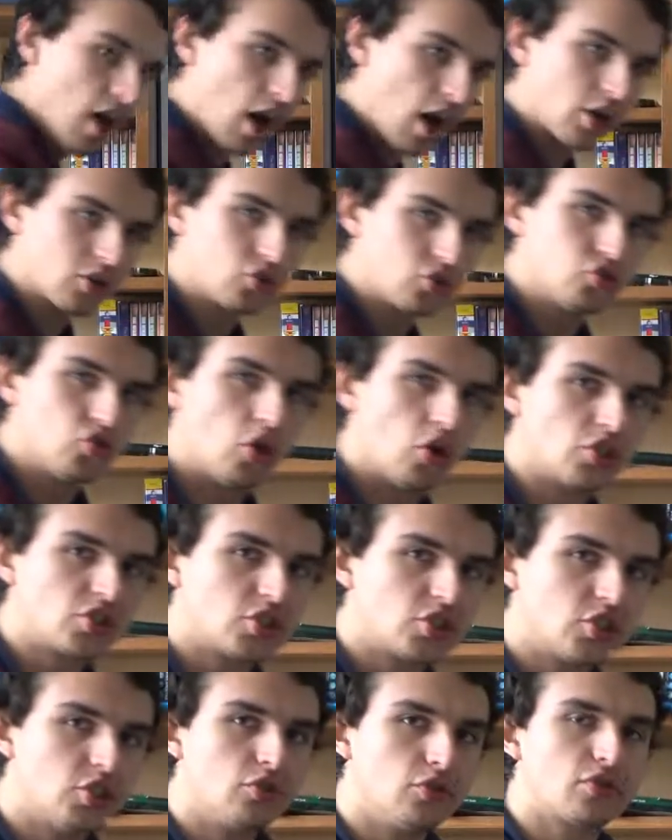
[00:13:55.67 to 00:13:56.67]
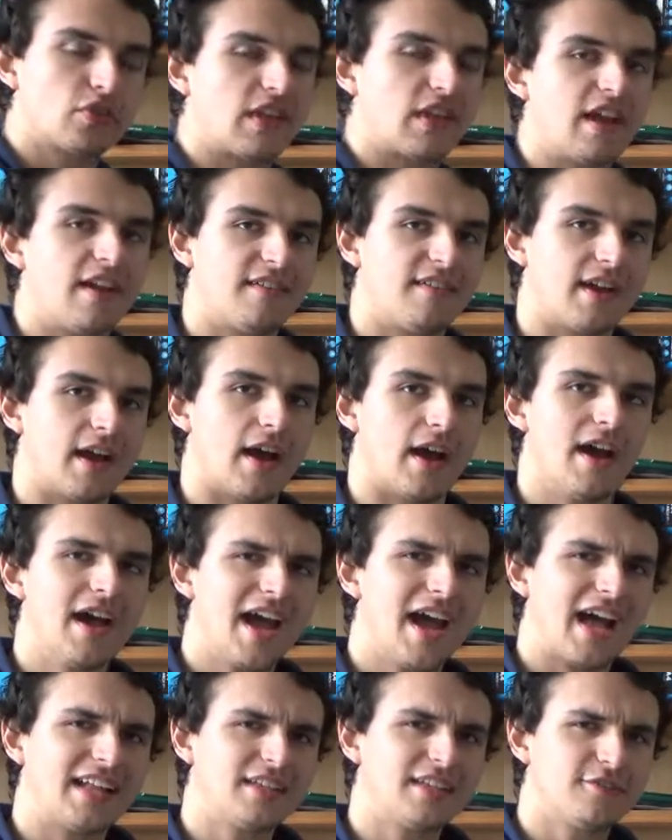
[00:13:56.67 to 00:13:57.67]
across eutheria,
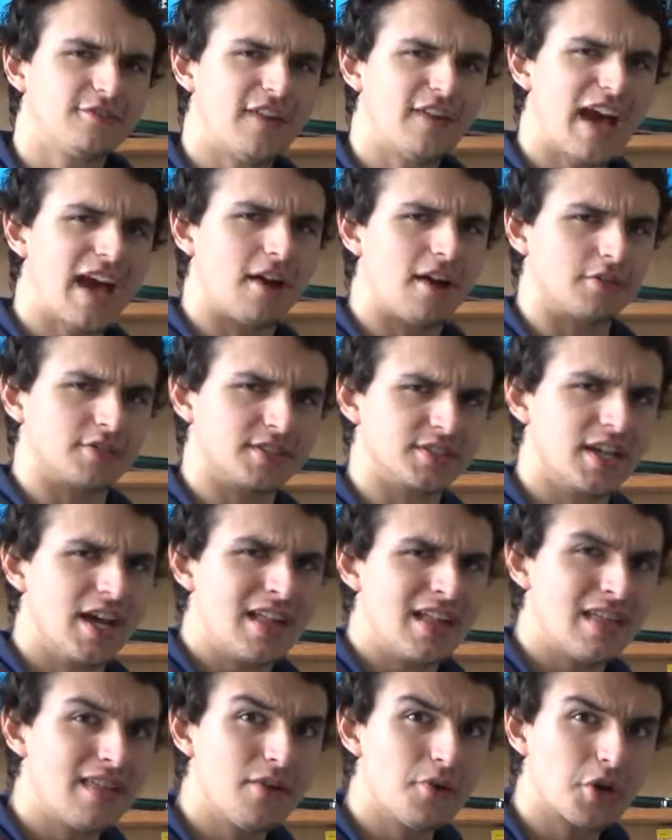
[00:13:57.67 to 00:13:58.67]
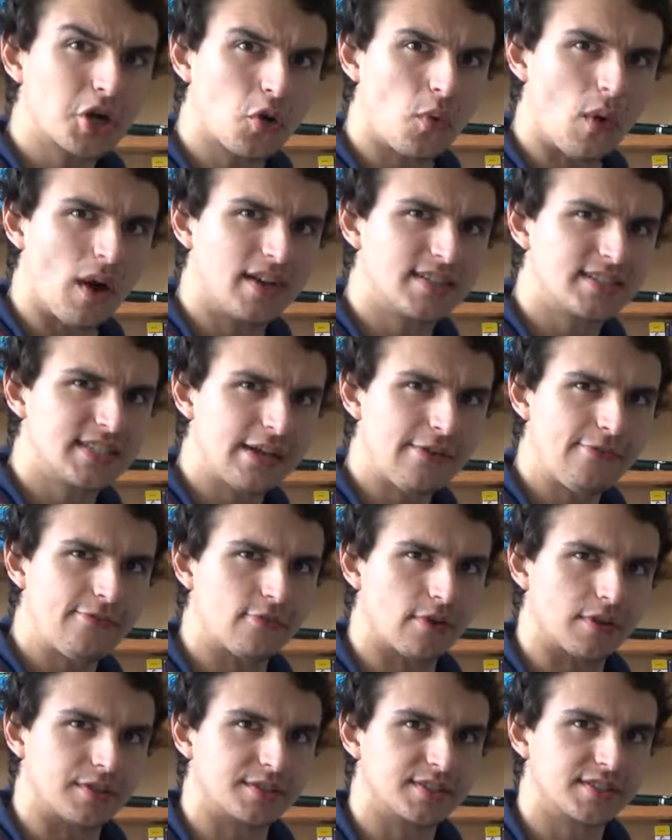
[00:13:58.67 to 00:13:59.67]
and he found that they were quite
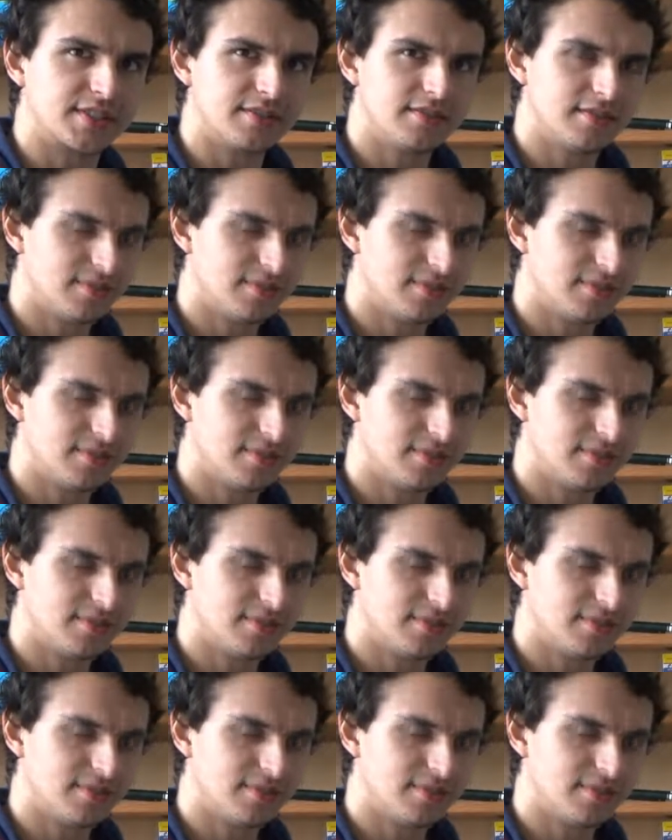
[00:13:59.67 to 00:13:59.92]
different.